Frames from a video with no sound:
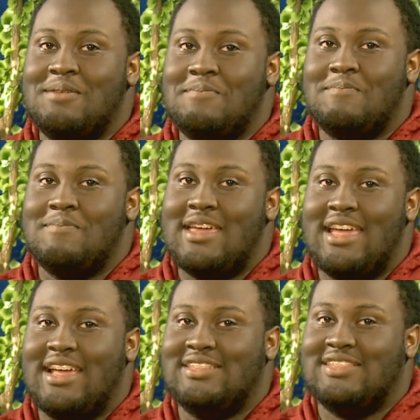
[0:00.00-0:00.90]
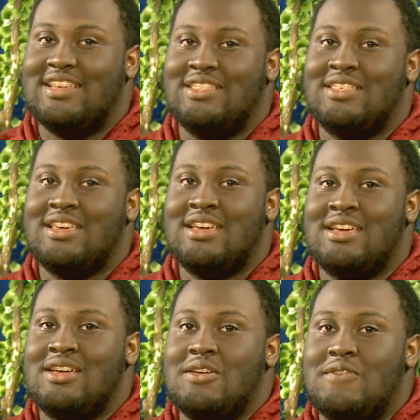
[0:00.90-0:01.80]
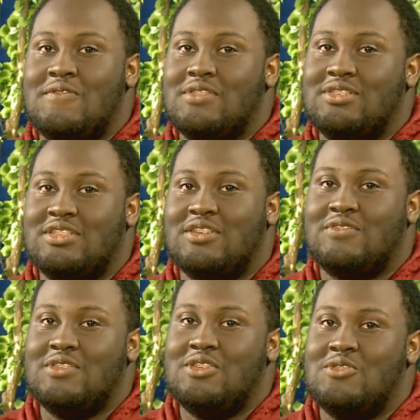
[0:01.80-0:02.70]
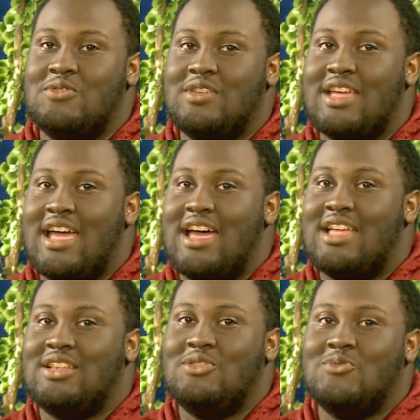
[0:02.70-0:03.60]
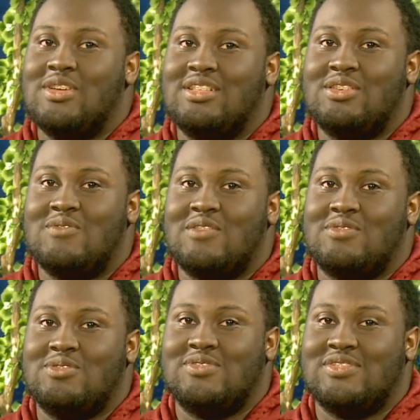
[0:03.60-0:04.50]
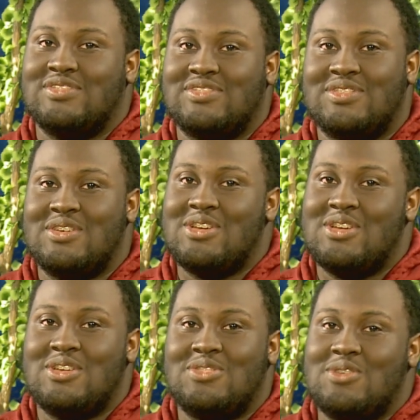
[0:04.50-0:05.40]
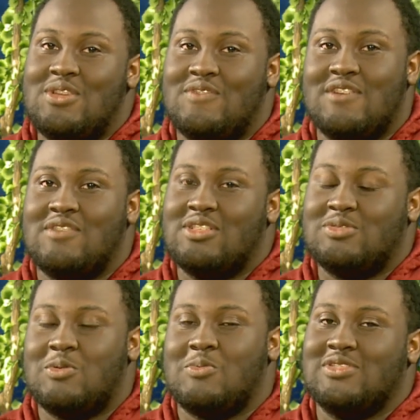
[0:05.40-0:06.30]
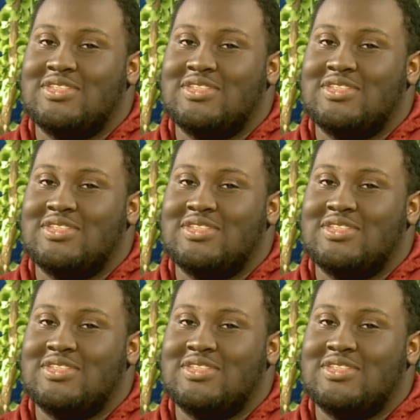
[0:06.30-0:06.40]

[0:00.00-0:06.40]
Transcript: May 18th, Philadelphia Union at New England Revolutions, $35 per person.